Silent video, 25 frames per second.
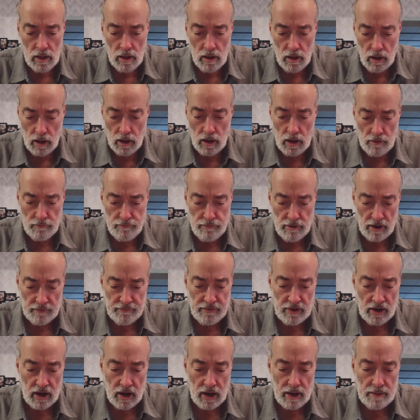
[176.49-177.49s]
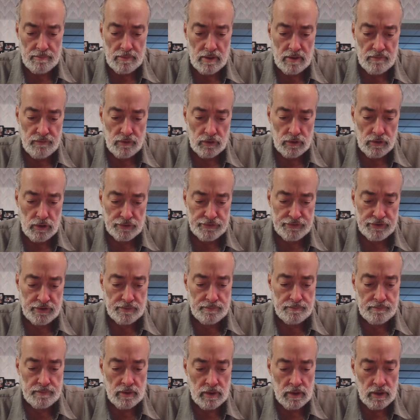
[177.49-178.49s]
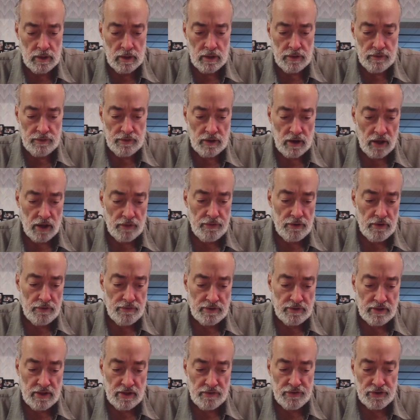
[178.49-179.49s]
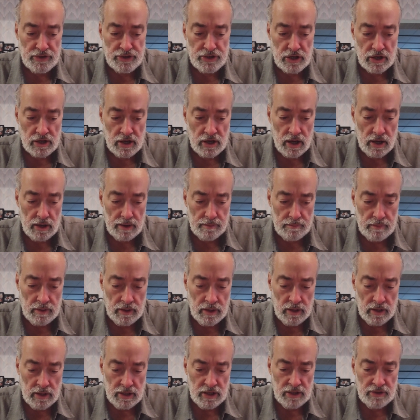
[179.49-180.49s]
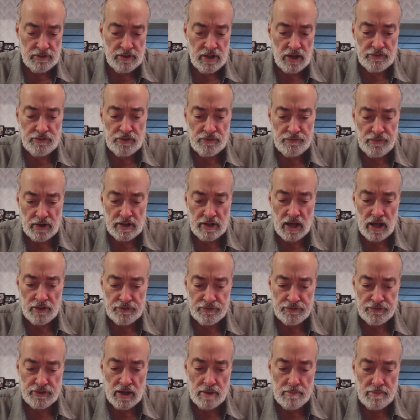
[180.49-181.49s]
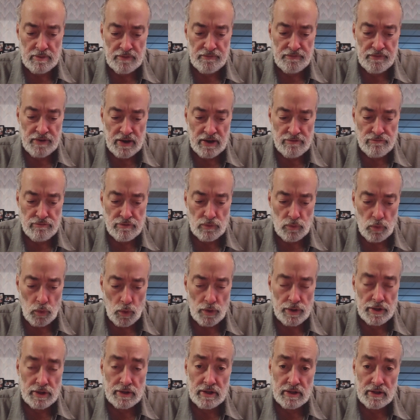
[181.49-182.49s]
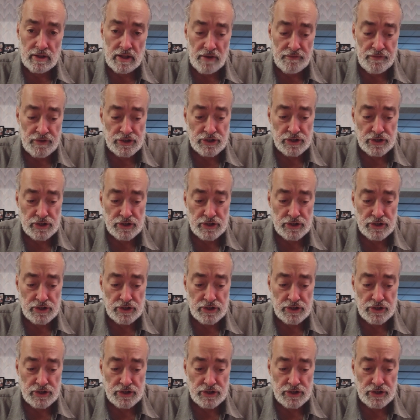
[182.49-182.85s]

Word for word: of Rav Haim Volotzin, the author of the Nefesh HaChaim. He testified how the statement of faith recorded in Nefesh